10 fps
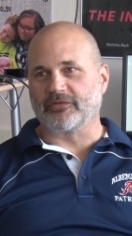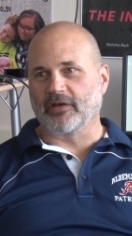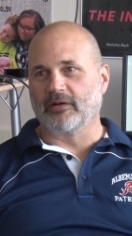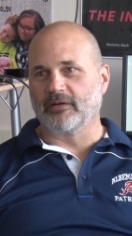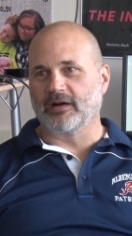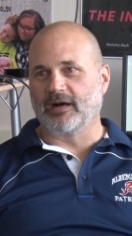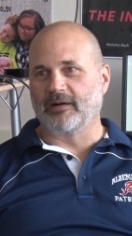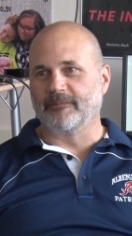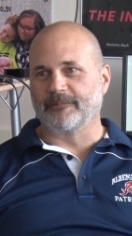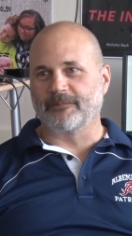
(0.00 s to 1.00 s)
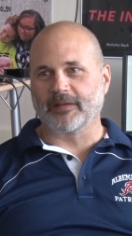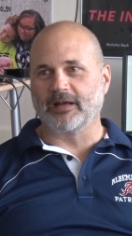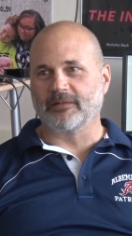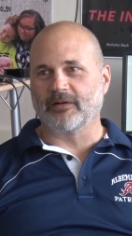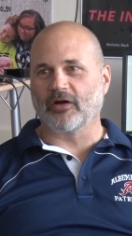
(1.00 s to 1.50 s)
So, um, you
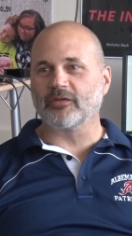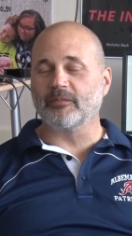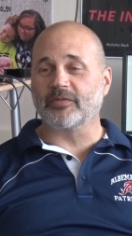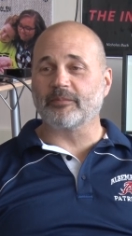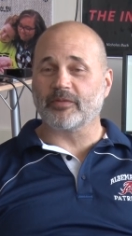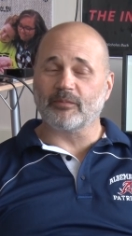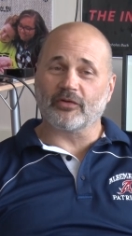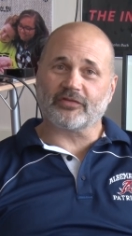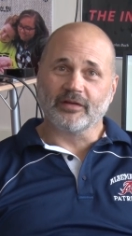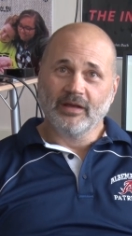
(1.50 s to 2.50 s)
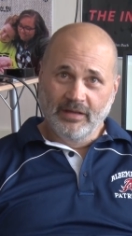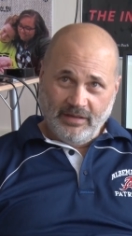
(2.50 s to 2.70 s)
know, all the, the, the, most